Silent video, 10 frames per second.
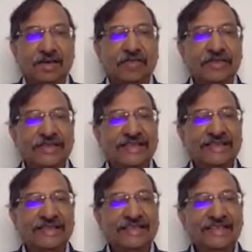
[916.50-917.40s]
Now for that,
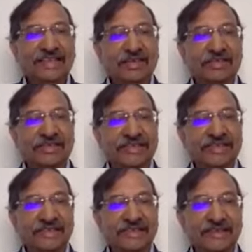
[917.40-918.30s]
there are 3 laws of
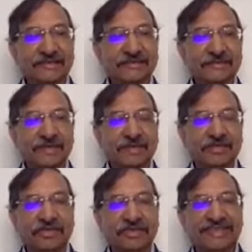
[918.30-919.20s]
design thinking.
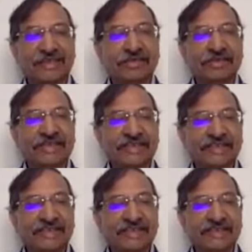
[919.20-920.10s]
First law of design
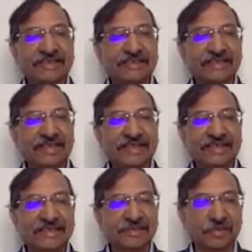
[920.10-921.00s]
thinking is
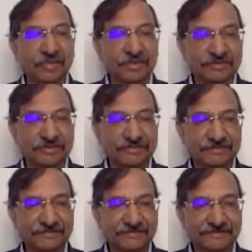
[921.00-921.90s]
less is more.
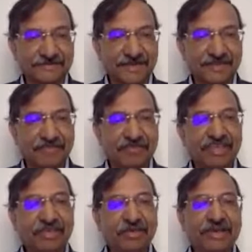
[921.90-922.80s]
We
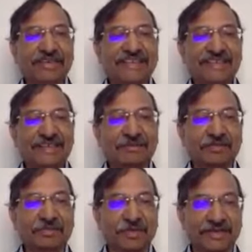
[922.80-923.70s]
need to have lesser
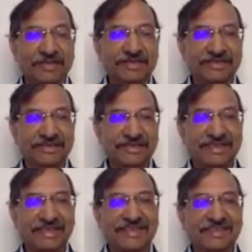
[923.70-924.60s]
number of products,
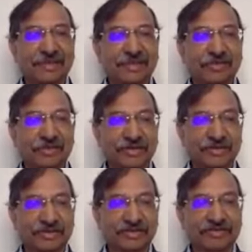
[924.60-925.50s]
lesser number of
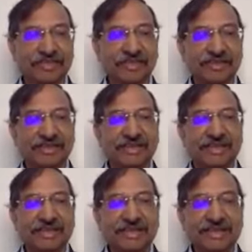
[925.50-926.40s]
solutions.
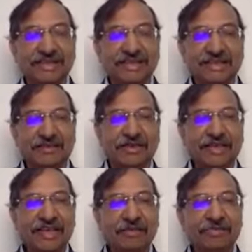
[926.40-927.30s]

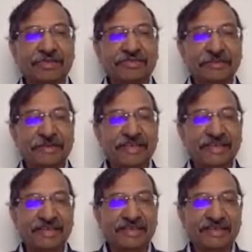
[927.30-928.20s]
What I observed
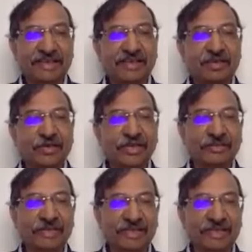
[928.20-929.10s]
typically,
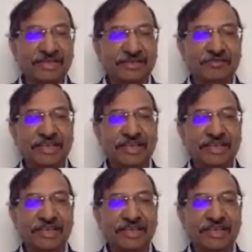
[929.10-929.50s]
including me,